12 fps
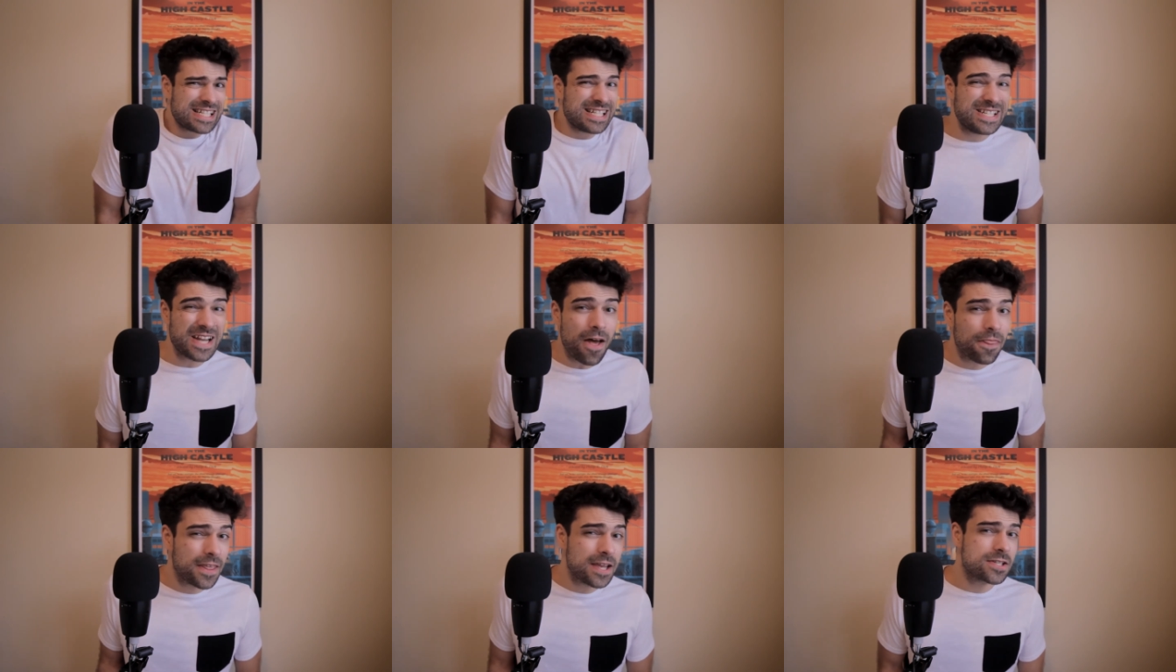
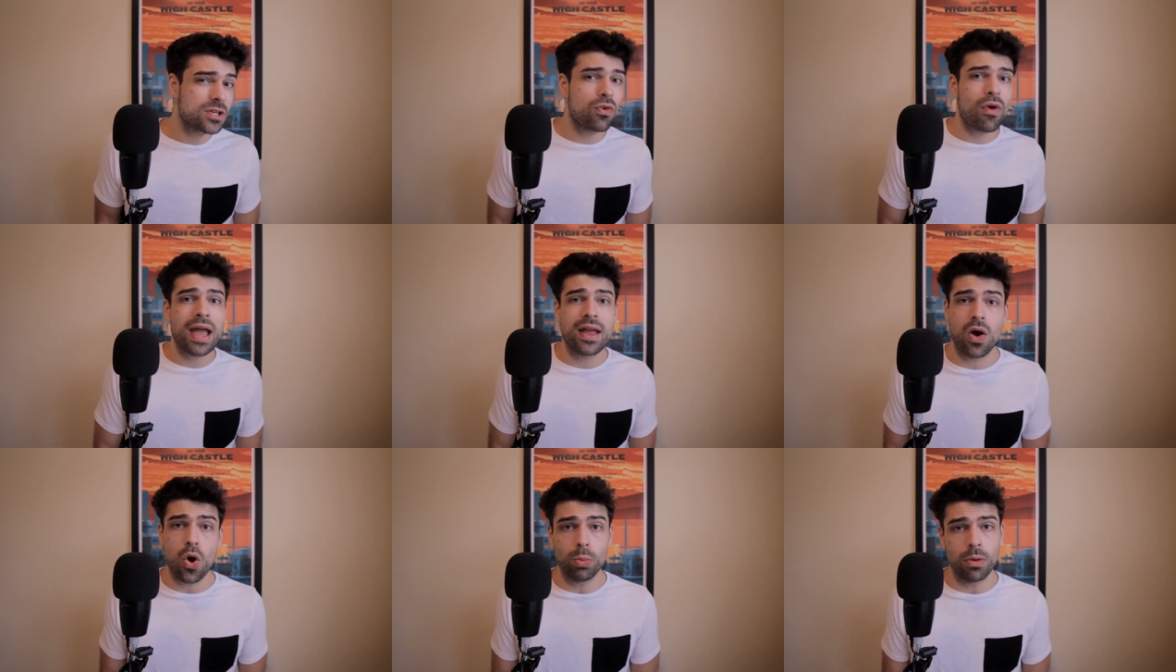nothing to write
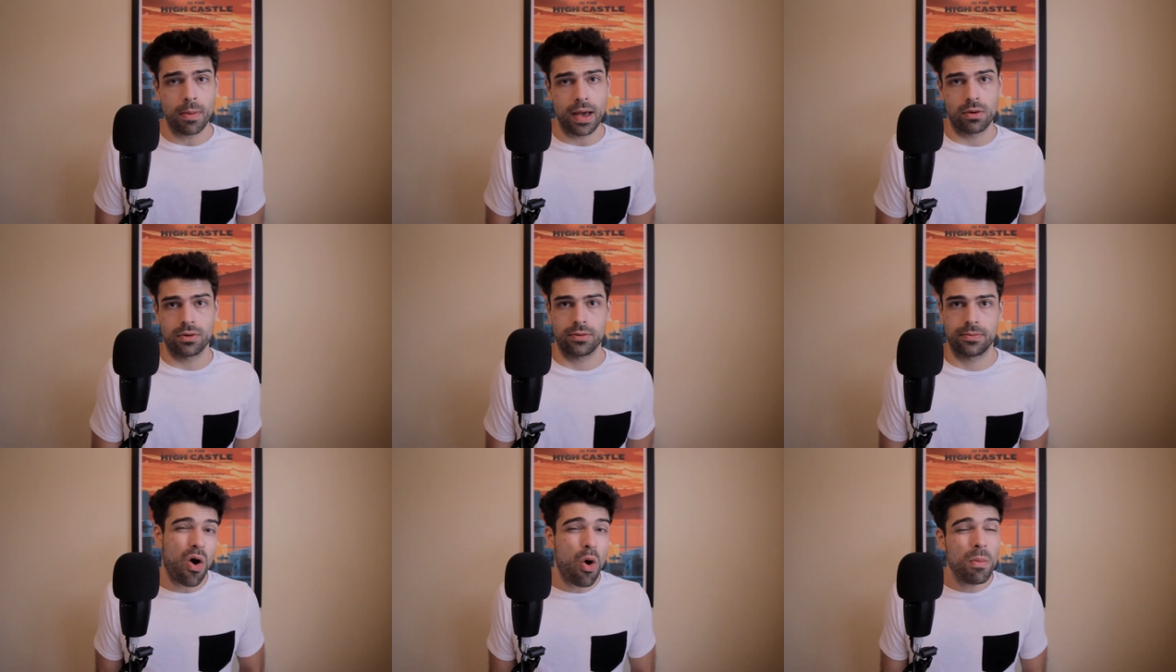home about.
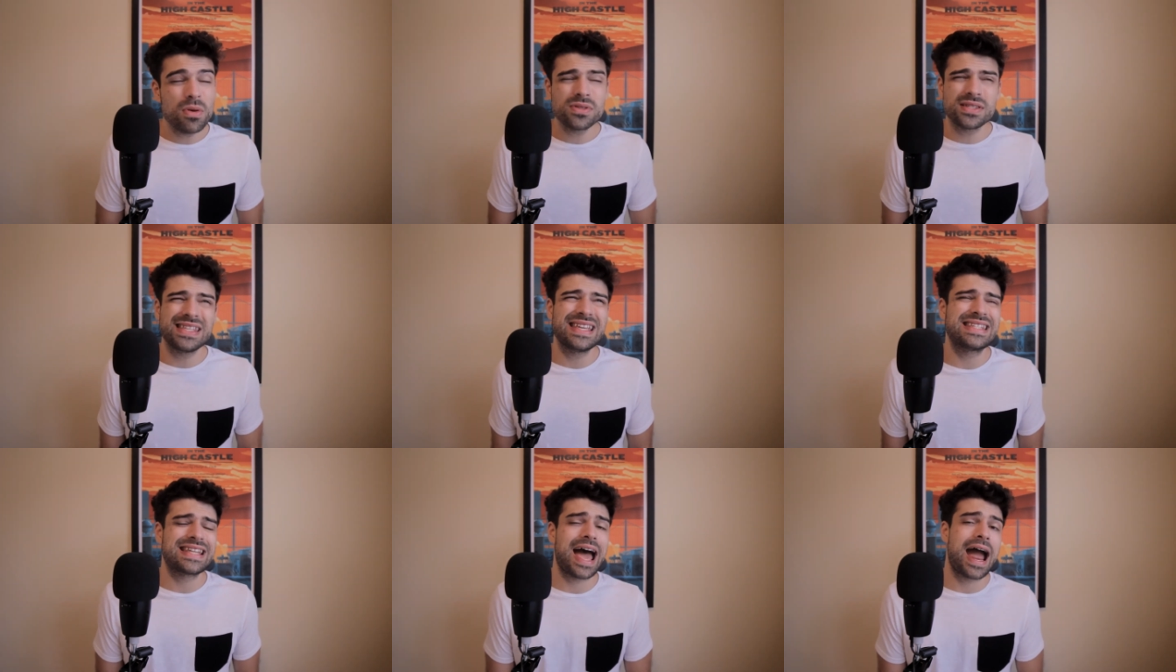Almost the
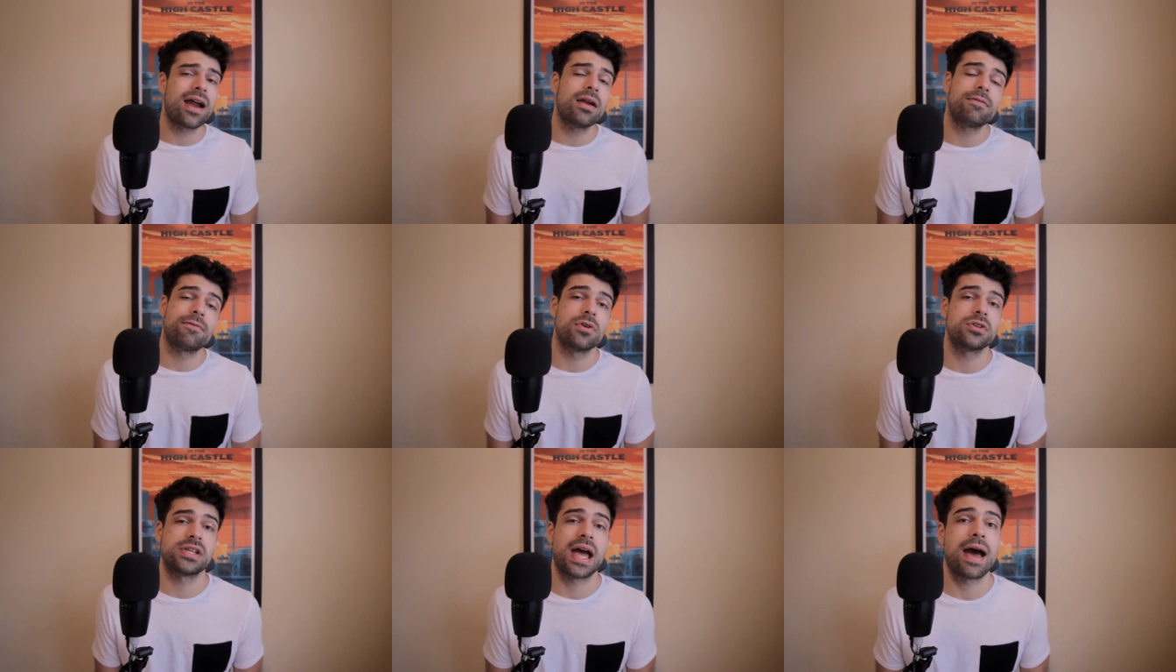entire
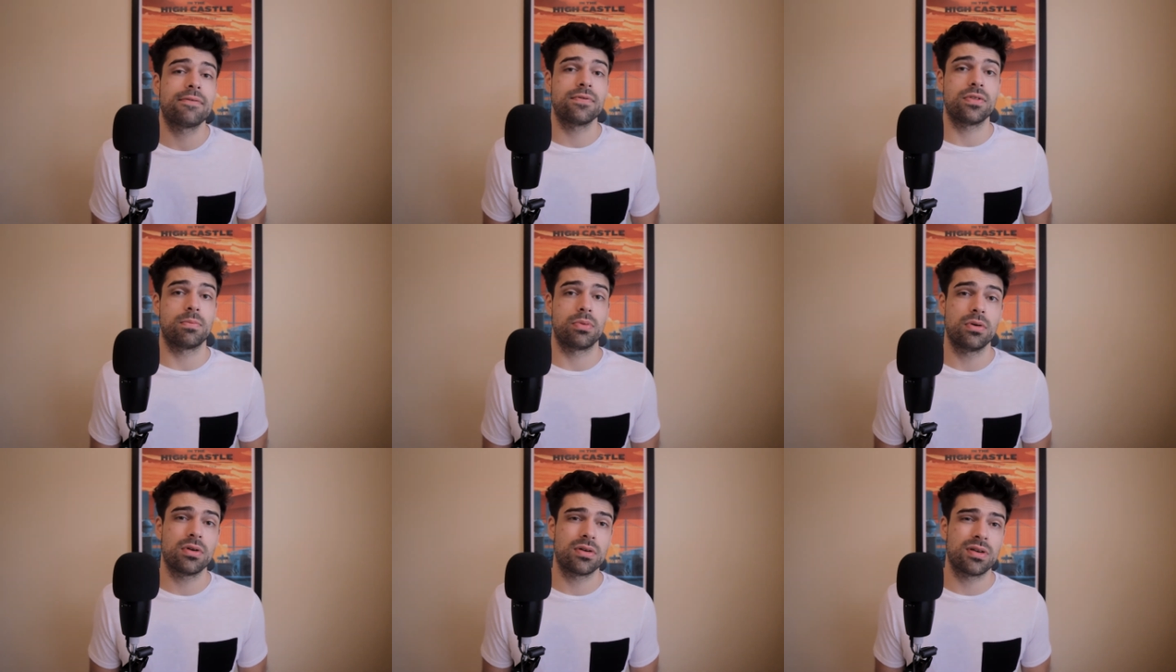first half of the
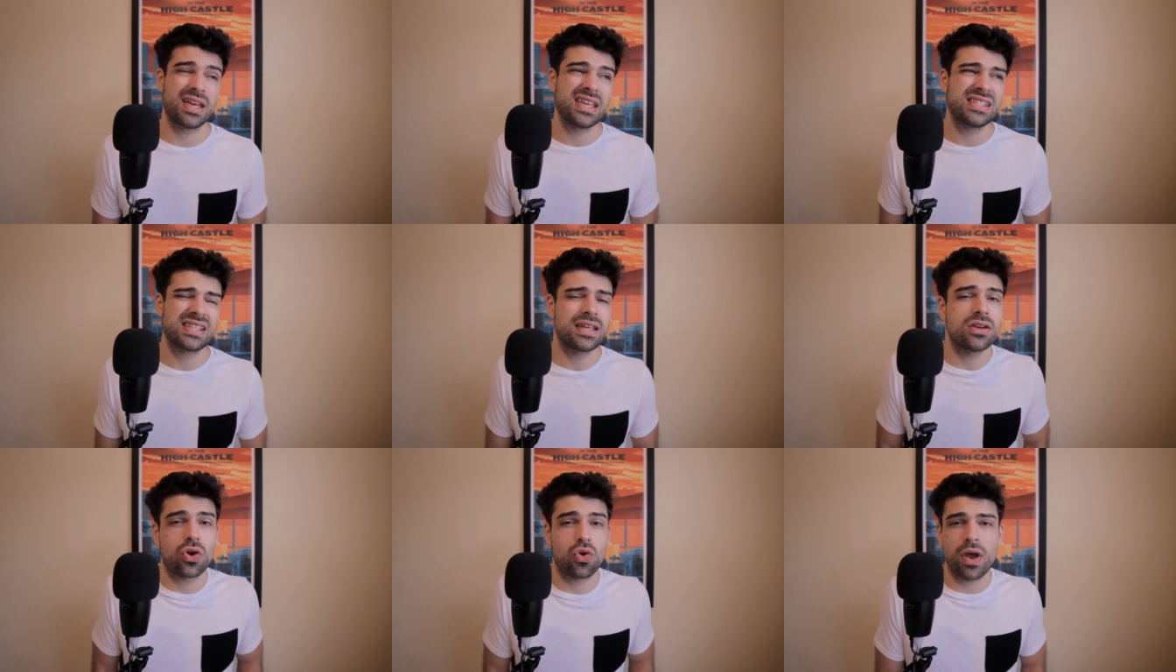book is
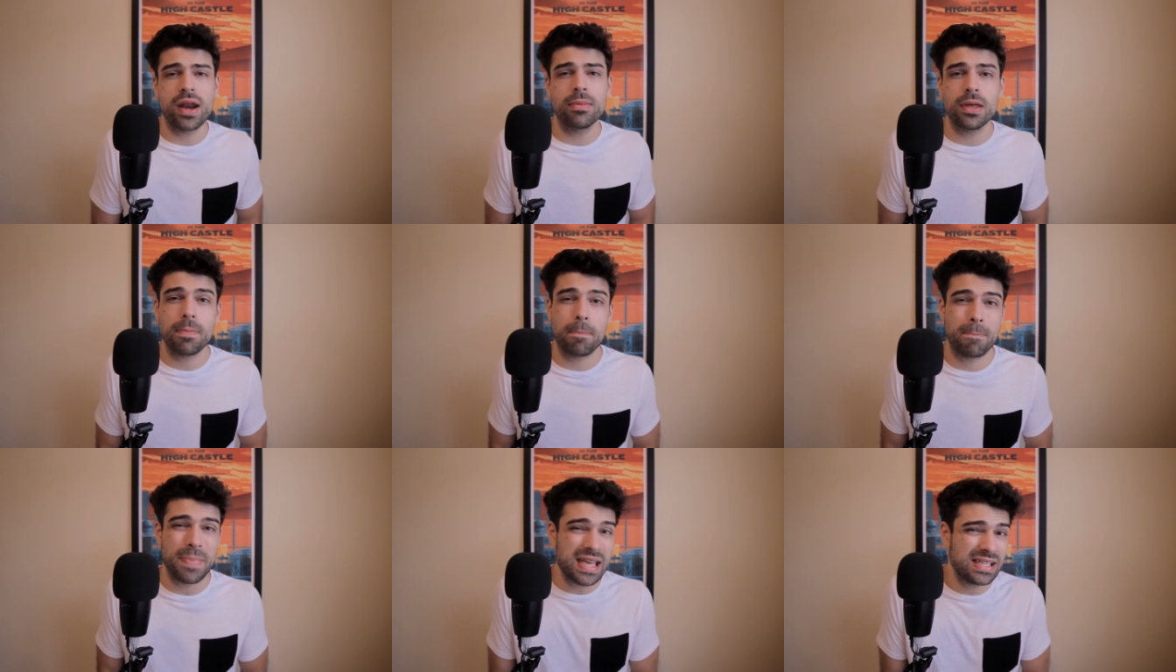incredibly
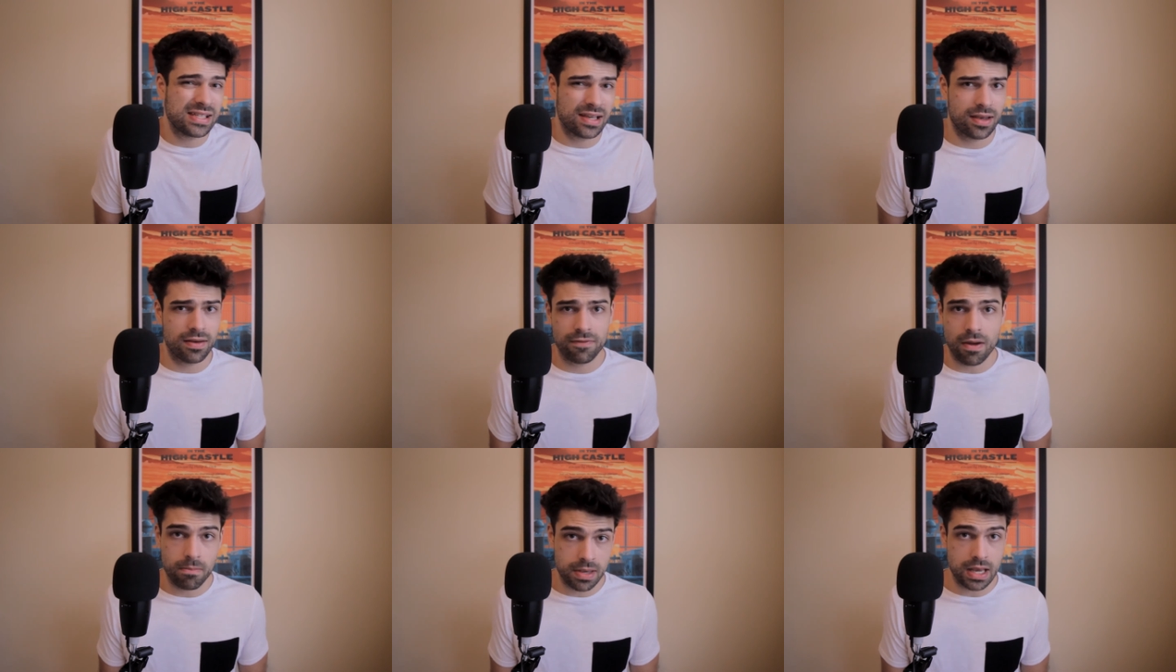basic, if
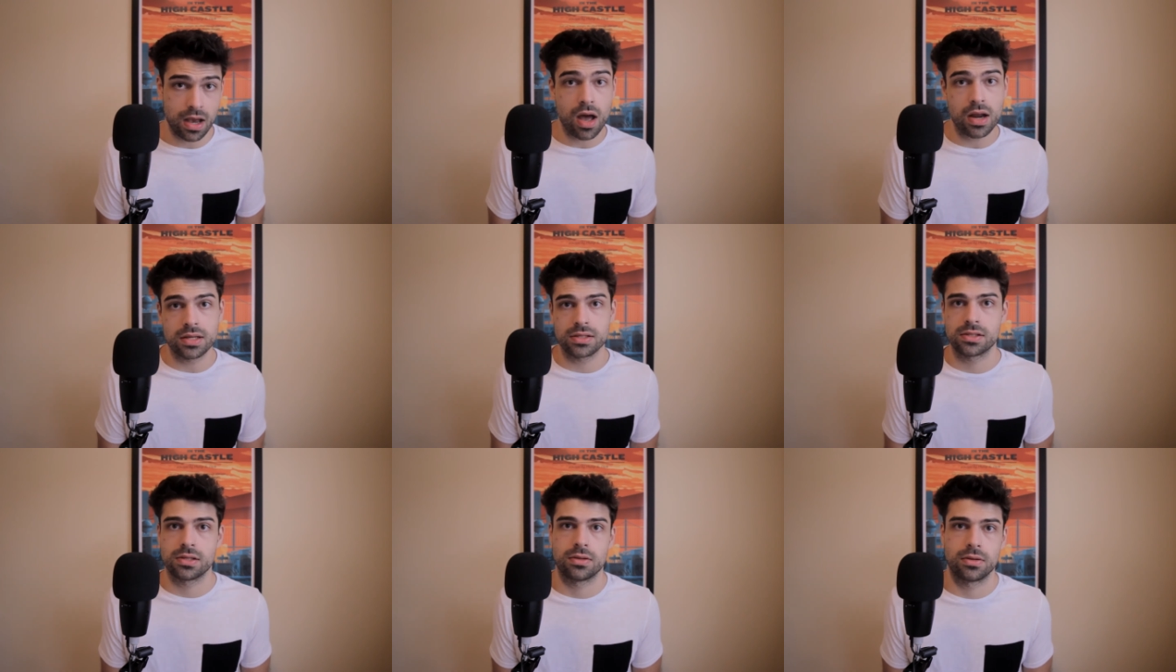I'm being
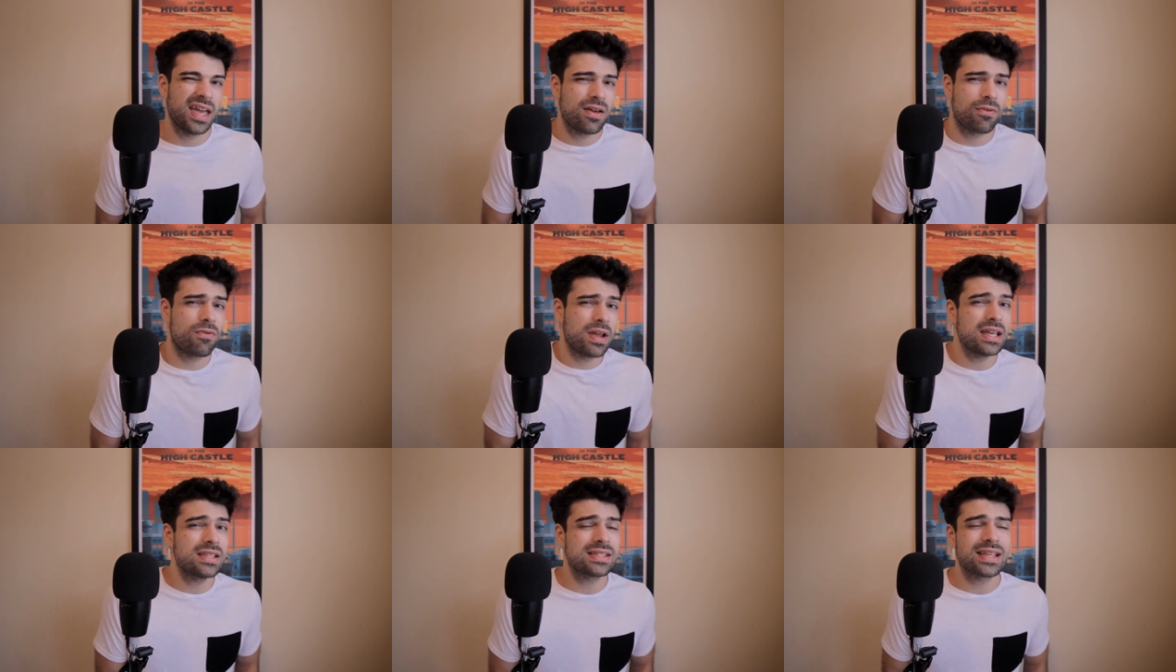honest. It
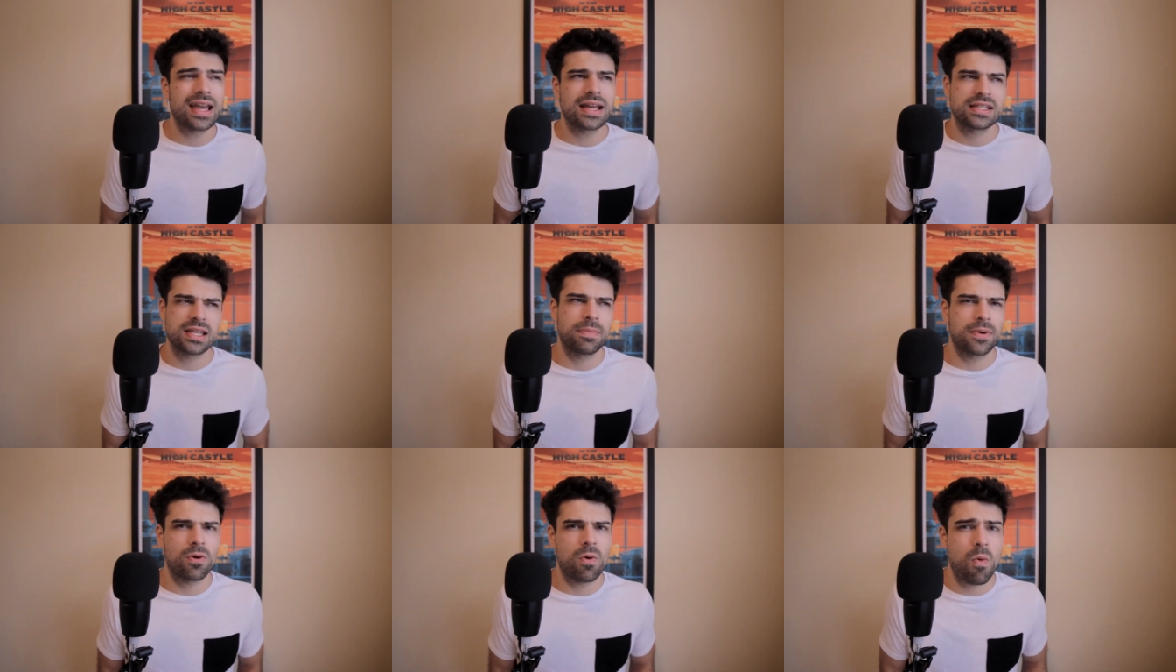reads like a
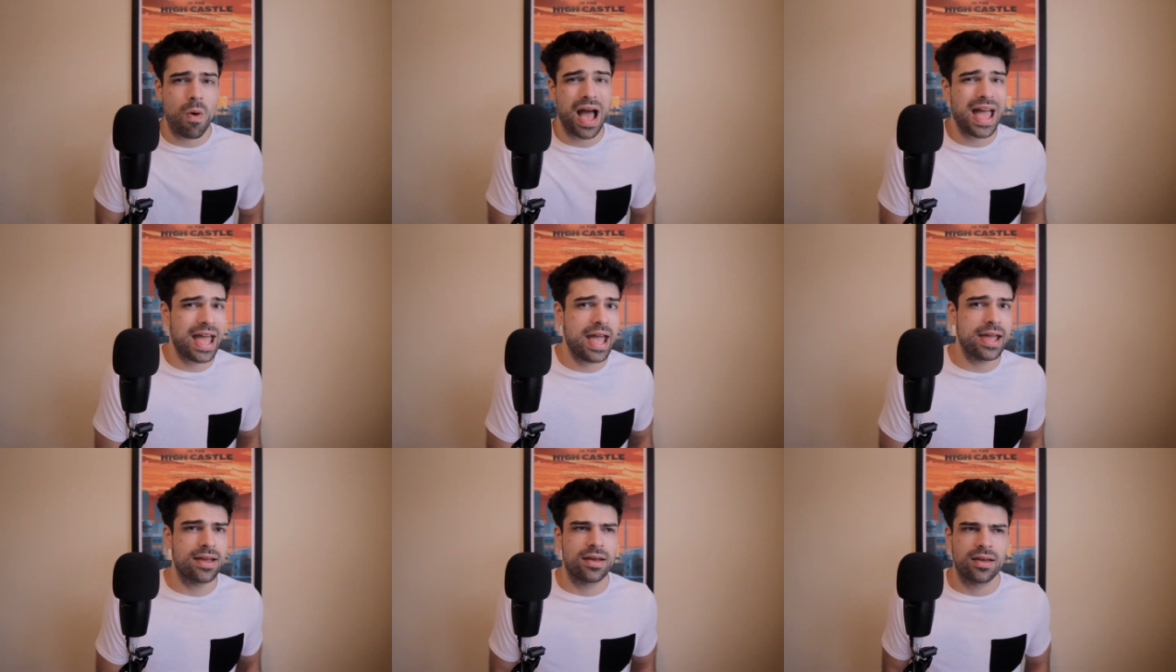typical YA,